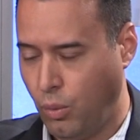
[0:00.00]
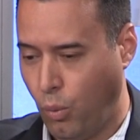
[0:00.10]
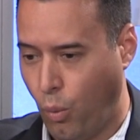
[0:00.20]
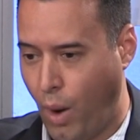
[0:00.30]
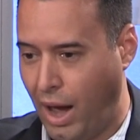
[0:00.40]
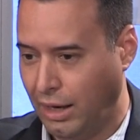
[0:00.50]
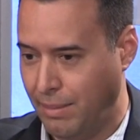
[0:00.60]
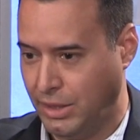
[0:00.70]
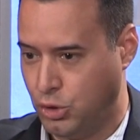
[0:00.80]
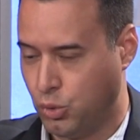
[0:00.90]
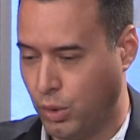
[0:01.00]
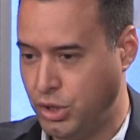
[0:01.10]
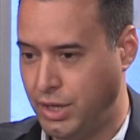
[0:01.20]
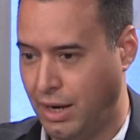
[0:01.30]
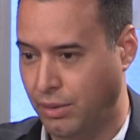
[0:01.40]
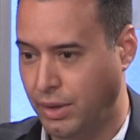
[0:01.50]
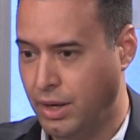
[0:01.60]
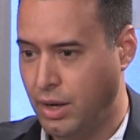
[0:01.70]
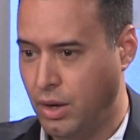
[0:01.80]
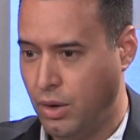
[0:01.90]
while I'm at Georgetown,
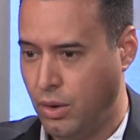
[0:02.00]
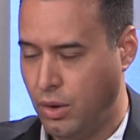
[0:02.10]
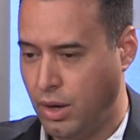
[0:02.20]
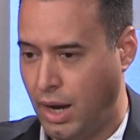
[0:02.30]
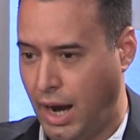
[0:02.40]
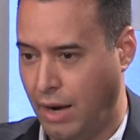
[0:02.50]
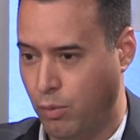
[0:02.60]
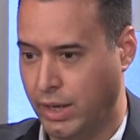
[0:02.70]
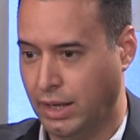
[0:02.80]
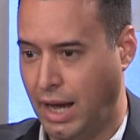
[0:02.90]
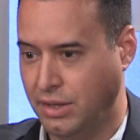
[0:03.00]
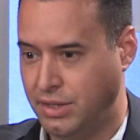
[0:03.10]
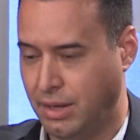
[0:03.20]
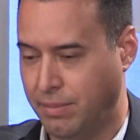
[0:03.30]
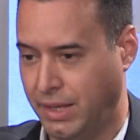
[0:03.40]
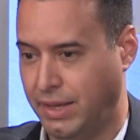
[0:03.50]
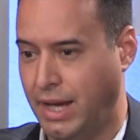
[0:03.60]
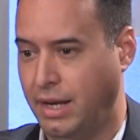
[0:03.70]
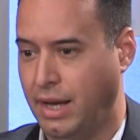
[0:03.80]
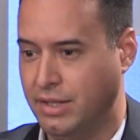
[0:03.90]
I realized something,
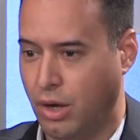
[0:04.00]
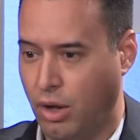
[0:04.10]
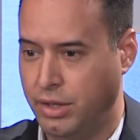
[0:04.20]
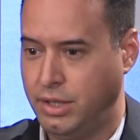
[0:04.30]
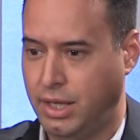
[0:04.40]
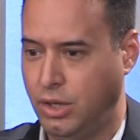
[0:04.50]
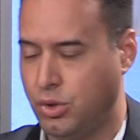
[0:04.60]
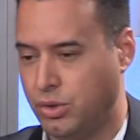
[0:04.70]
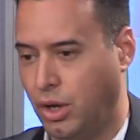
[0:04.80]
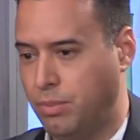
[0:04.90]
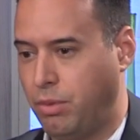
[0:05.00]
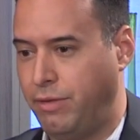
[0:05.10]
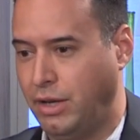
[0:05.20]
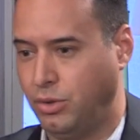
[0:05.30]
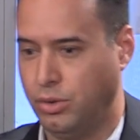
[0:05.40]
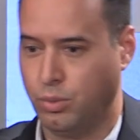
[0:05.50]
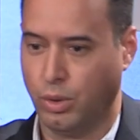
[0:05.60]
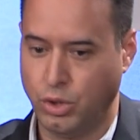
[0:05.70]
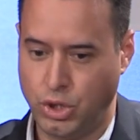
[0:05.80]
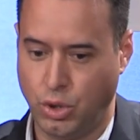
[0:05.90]
that as all the teachers, all the professors
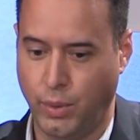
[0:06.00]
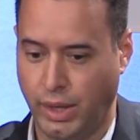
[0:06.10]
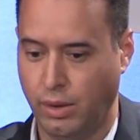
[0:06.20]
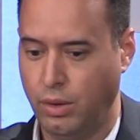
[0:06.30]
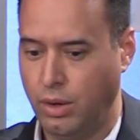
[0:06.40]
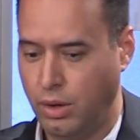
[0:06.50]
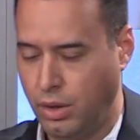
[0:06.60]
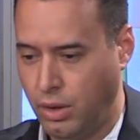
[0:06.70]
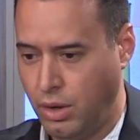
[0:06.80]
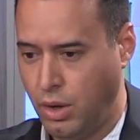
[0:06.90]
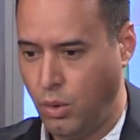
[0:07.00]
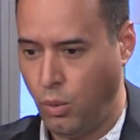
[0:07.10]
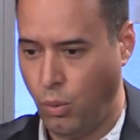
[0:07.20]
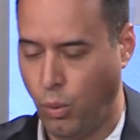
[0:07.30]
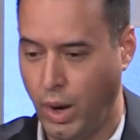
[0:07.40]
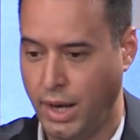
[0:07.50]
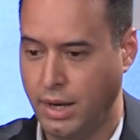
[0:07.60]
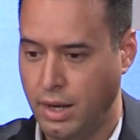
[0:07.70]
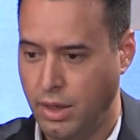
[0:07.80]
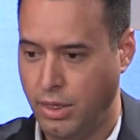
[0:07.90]
were showing
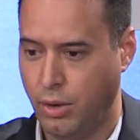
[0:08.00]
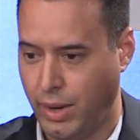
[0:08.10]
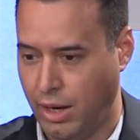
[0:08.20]
what their